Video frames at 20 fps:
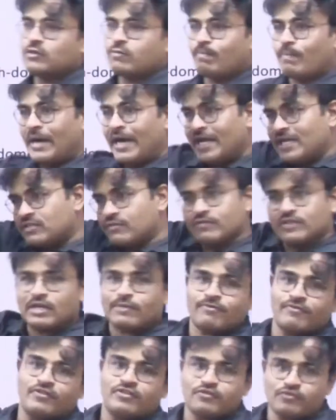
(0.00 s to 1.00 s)
spires which
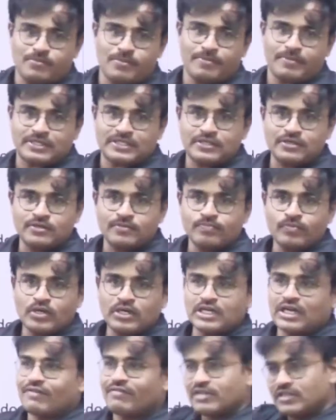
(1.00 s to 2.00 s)
will be present.
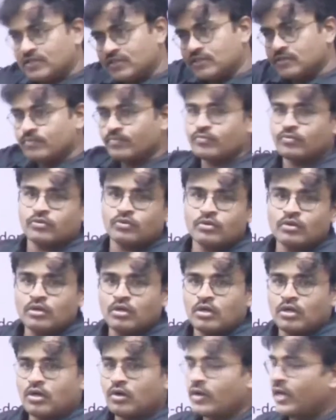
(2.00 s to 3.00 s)
Towers.
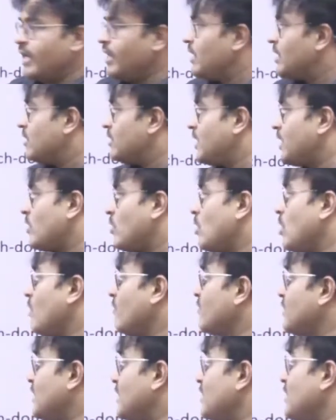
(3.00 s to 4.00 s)
Okay. Then
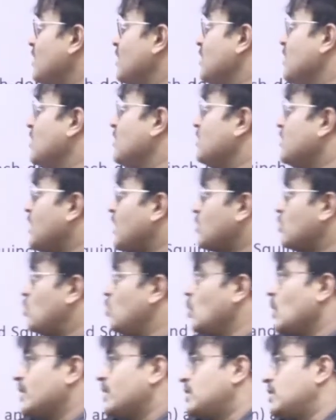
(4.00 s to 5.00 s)
along with that, there are
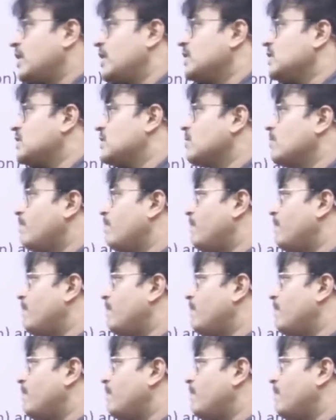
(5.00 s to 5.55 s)
2 other things: